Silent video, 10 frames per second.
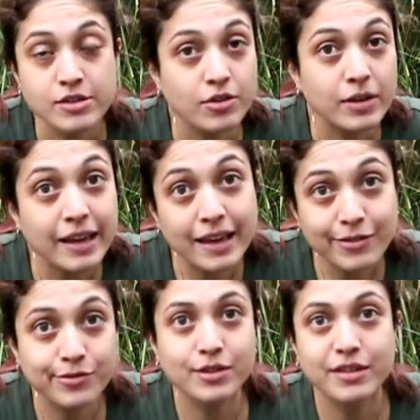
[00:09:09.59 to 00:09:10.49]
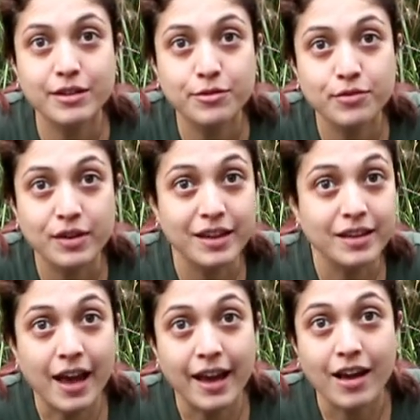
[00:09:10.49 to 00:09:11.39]
So if you live
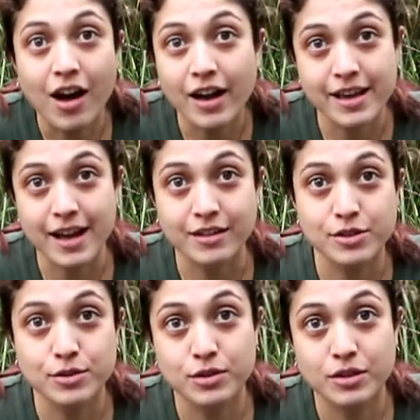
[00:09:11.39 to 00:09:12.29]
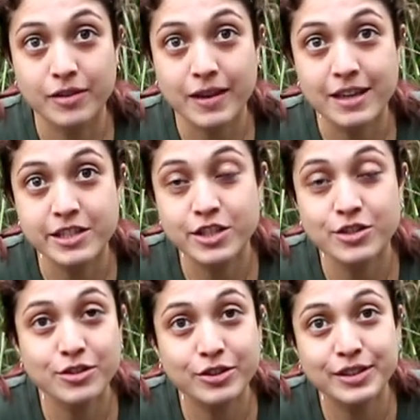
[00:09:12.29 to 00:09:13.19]
in a higher altitude
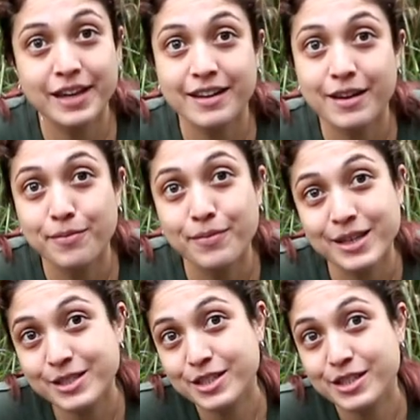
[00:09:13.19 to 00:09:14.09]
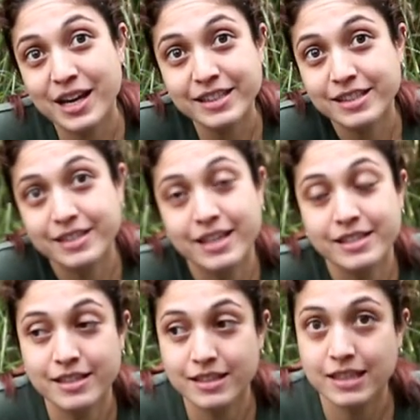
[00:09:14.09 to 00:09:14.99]
location, you could get a much nicer
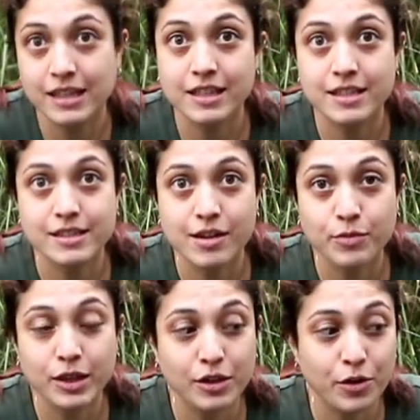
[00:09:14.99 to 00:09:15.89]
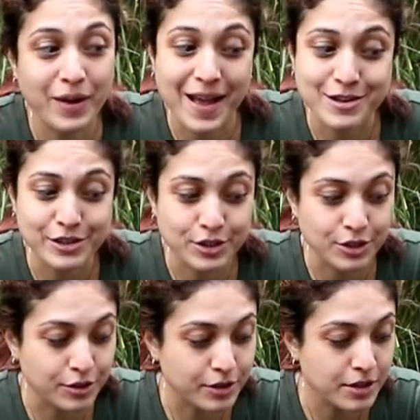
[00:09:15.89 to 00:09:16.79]
tasting tea than somewhere lower
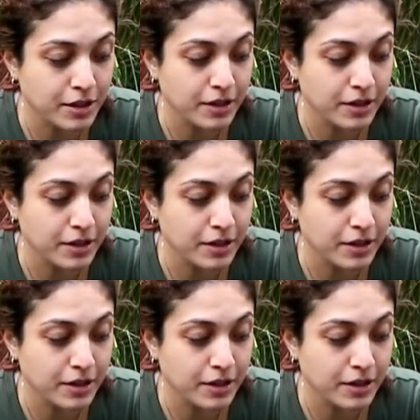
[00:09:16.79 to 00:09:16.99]
altitude.